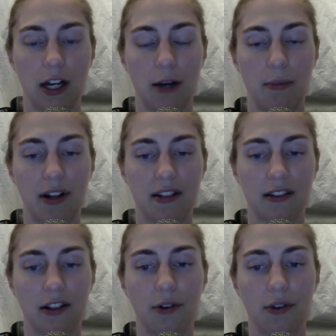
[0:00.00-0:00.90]
But his
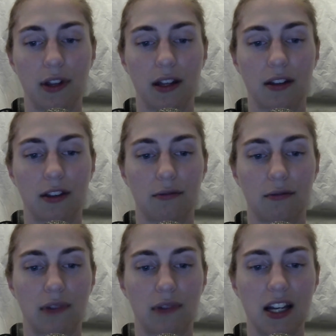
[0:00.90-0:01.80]
loathing, the
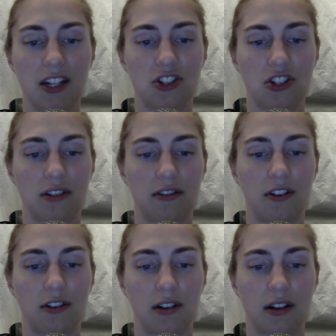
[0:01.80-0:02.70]
rage she'd
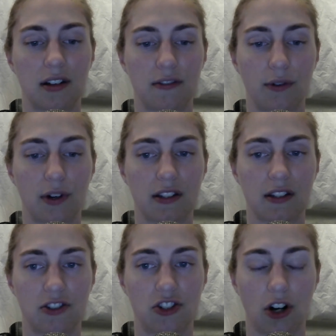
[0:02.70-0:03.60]
heard in his
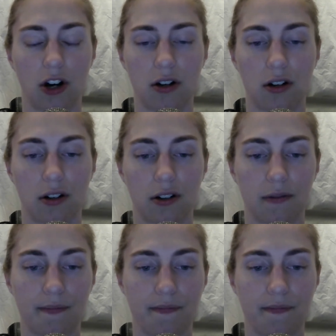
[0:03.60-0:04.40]
voice, jarred her.